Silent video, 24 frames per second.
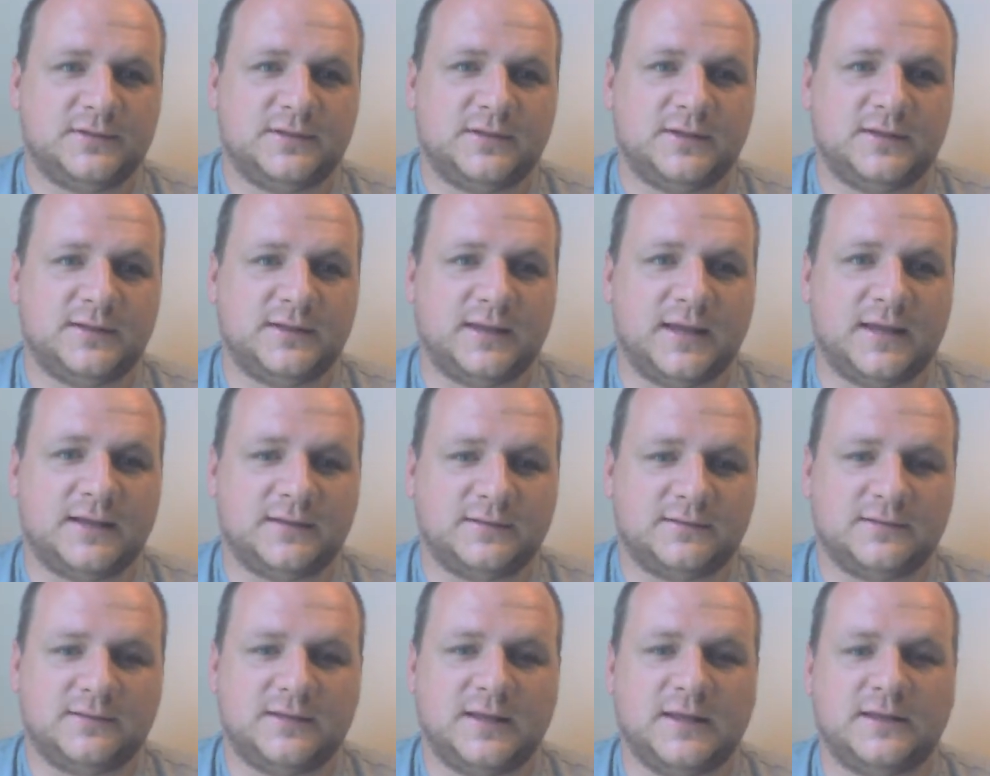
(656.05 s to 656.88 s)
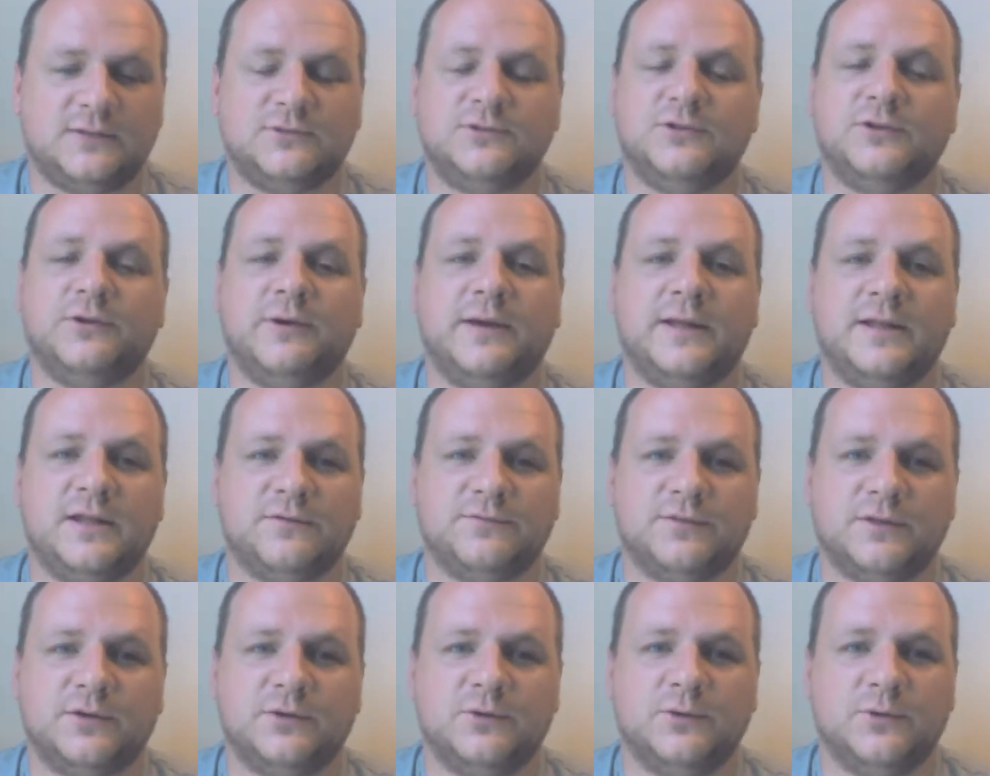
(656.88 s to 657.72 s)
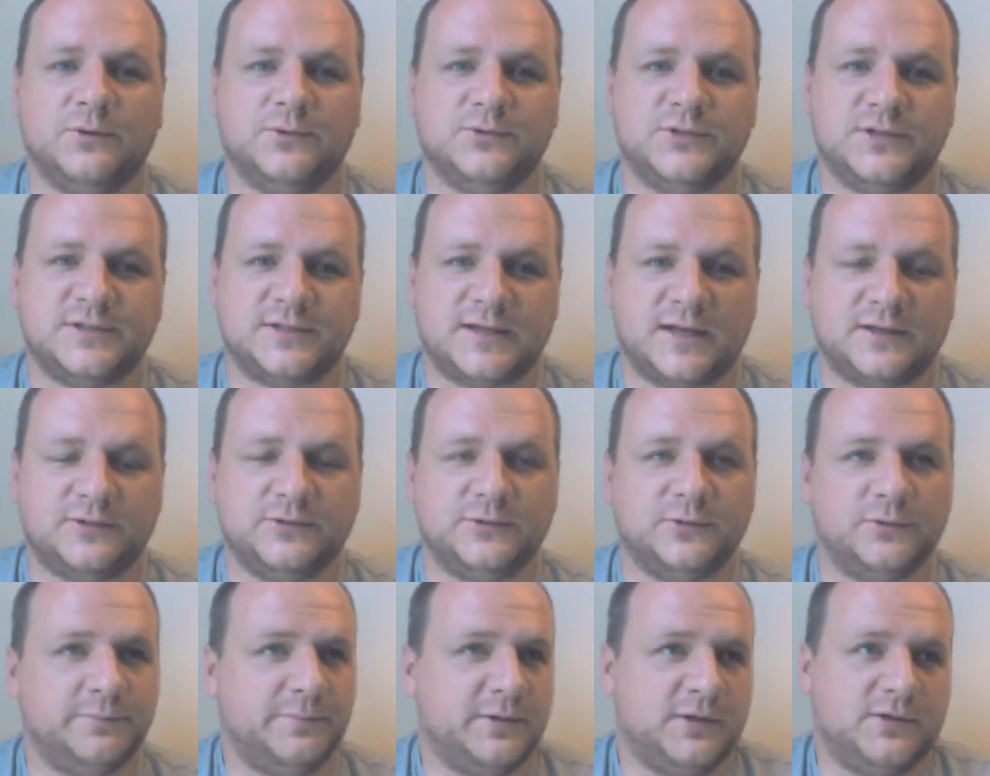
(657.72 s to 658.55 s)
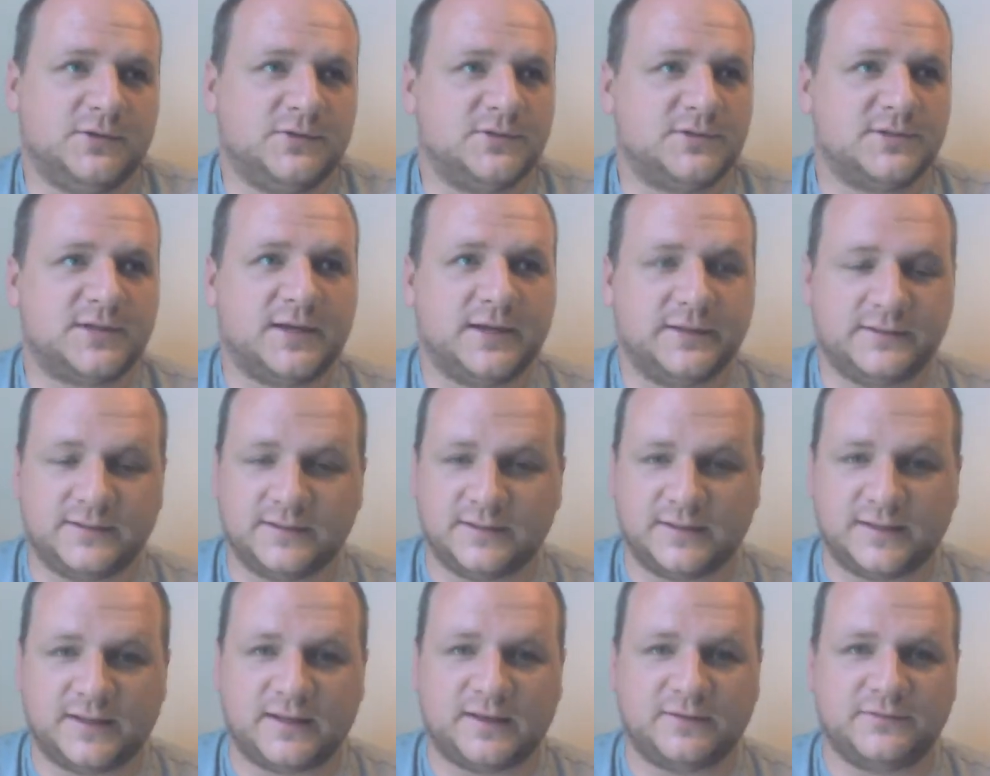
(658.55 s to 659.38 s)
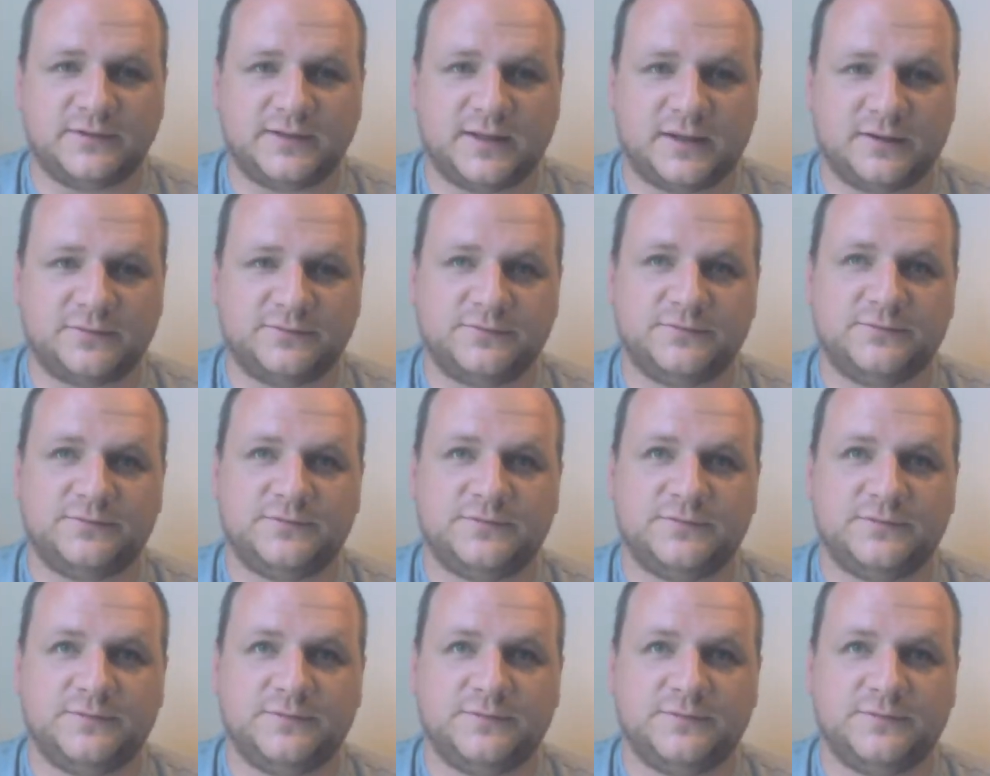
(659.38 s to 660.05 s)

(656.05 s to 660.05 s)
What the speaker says: going to get into any of the courses at all because I didn't have enough,